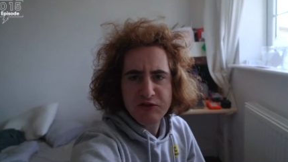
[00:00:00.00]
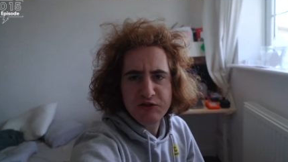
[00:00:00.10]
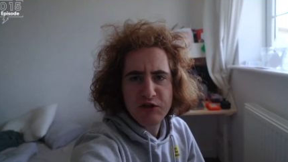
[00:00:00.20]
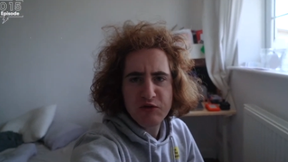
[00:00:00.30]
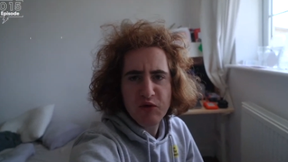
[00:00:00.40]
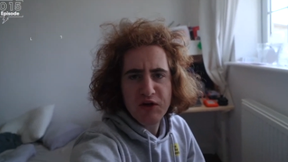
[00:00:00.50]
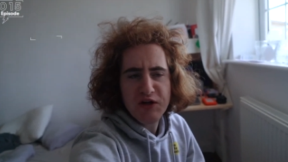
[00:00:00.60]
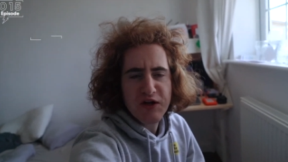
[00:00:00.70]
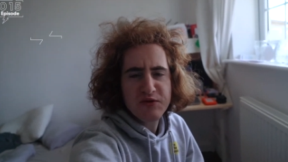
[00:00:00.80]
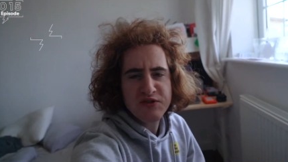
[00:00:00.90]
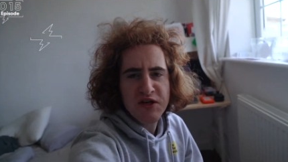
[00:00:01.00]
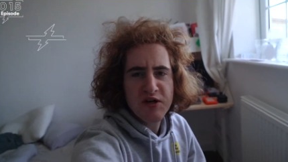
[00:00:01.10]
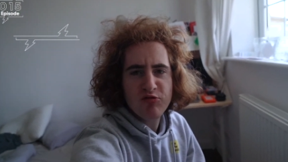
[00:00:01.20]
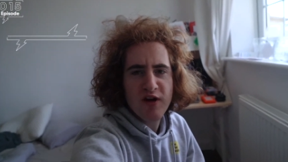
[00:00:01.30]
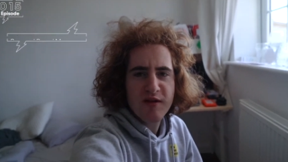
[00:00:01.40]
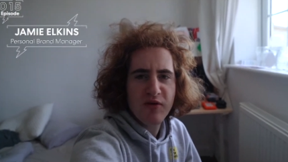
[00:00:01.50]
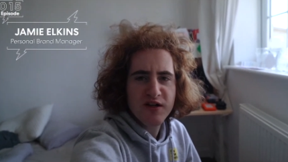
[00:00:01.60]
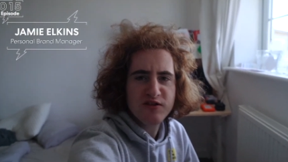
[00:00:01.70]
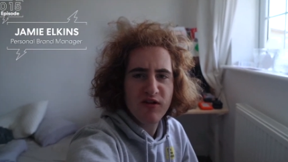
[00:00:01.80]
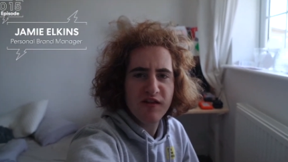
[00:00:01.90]
Done one of those Rate
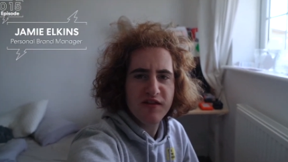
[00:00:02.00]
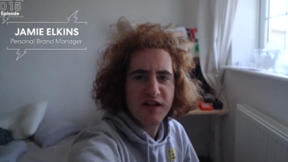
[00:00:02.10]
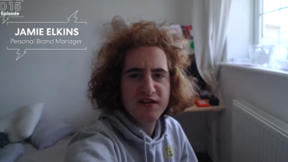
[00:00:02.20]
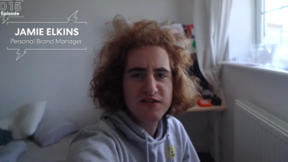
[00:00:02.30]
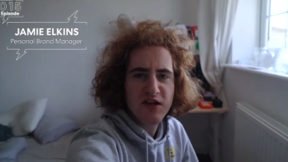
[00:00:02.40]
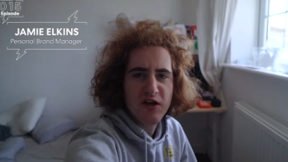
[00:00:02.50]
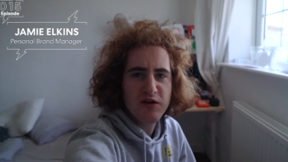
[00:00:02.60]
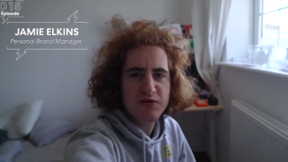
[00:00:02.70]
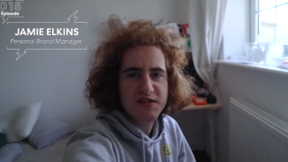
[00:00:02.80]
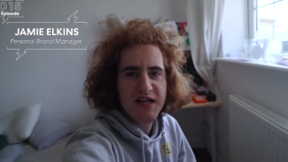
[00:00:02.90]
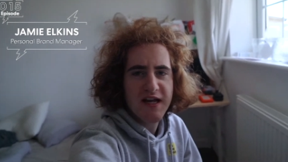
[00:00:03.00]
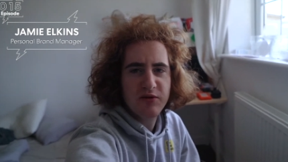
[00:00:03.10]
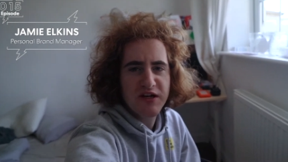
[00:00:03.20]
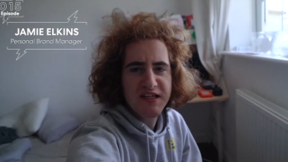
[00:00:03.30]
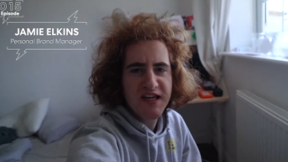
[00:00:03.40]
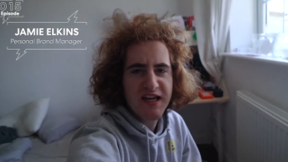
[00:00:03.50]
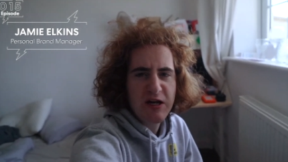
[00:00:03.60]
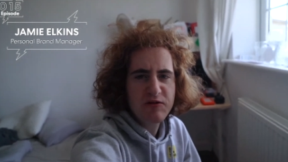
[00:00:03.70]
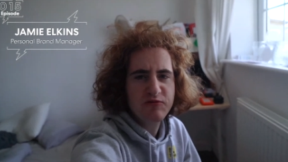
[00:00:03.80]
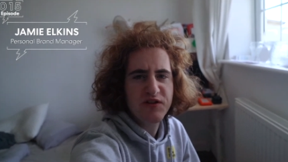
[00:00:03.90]
My Scran things, so today we're going to
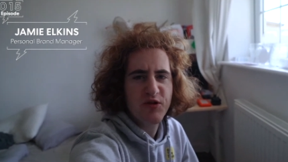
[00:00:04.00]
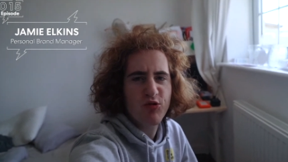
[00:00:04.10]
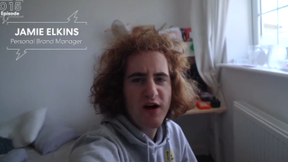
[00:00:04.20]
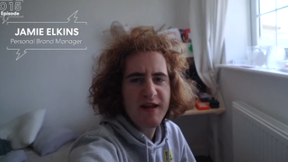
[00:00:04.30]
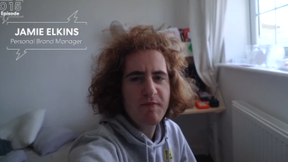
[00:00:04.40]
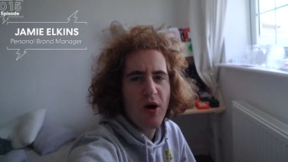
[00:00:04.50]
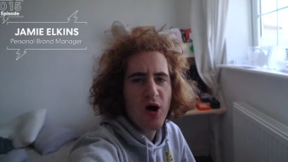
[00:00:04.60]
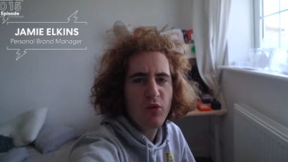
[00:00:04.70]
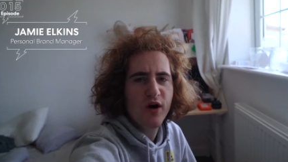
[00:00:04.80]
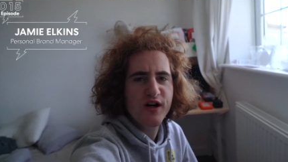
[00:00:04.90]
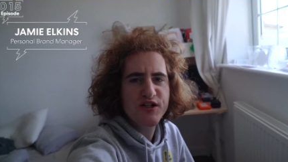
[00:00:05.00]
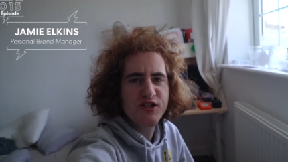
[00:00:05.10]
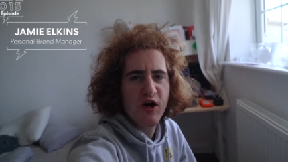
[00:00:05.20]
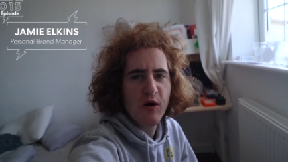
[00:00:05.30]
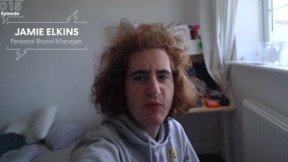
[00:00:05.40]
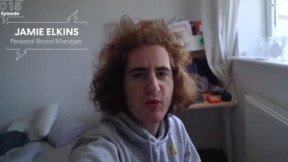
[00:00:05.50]
kick it off with a Rate My Workshop.